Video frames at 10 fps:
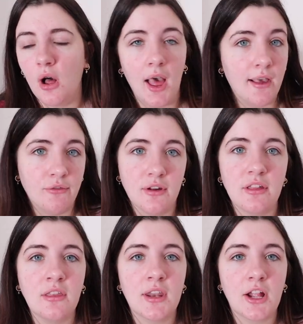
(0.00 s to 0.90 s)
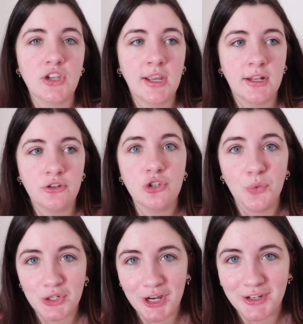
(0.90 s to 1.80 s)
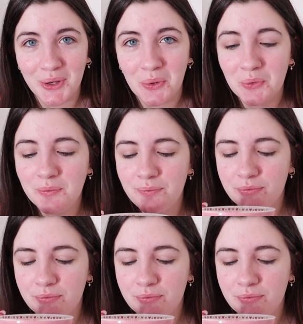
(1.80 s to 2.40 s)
everything that I changed, which I don't.